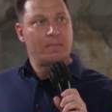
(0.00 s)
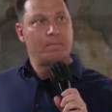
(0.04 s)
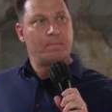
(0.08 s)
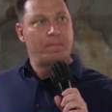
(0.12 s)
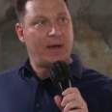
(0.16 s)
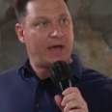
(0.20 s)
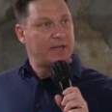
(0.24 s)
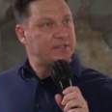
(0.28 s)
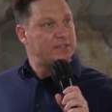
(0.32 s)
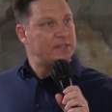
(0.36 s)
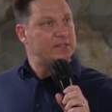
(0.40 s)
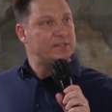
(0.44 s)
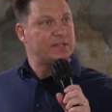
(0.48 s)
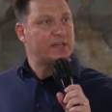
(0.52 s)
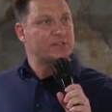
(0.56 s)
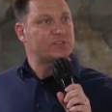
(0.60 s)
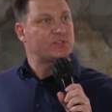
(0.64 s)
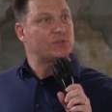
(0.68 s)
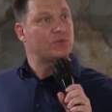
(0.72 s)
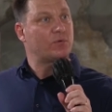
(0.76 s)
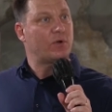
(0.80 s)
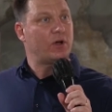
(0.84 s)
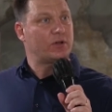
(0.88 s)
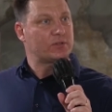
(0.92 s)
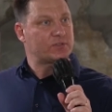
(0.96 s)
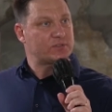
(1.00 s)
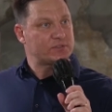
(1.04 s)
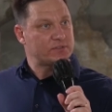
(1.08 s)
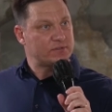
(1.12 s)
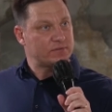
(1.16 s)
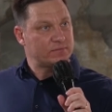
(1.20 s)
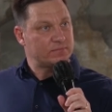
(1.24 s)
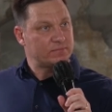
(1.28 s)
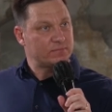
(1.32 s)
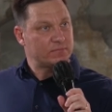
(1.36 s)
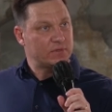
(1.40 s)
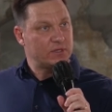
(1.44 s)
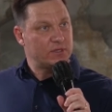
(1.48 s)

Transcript: but it doesn't rust.